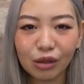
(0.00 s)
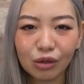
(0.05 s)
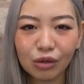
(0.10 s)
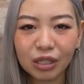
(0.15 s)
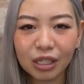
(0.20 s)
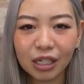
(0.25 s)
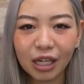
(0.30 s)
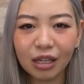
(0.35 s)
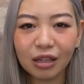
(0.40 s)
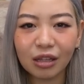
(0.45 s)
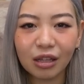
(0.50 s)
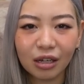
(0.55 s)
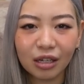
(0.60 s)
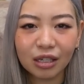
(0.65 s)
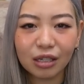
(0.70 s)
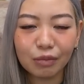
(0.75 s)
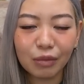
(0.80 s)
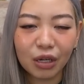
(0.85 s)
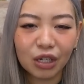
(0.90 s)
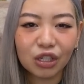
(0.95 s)
looked at the
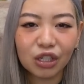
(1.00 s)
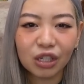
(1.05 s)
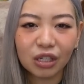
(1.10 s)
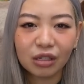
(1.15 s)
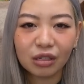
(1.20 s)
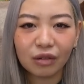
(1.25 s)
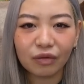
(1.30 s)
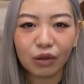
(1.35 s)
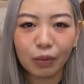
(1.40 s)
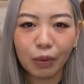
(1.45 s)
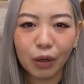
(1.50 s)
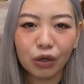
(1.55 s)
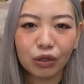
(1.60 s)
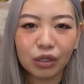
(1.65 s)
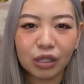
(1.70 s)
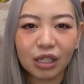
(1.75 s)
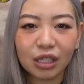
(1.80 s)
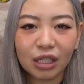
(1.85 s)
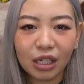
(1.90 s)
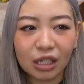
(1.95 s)
dimensions of the
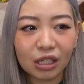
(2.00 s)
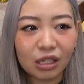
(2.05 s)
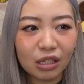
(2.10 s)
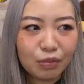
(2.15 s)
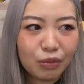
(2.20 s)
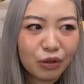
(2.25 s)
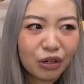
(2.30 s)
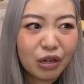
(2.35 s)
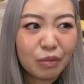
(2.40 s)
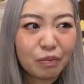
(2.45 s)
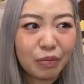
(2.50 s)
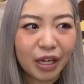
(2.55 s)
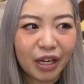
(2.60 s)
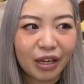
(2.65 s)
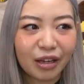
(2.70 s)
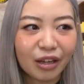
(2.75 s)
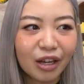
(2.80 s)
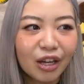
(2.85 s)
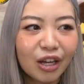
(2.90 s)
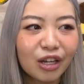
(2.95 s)
poster it's actually pretty
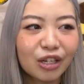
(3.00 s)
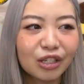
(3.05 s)
big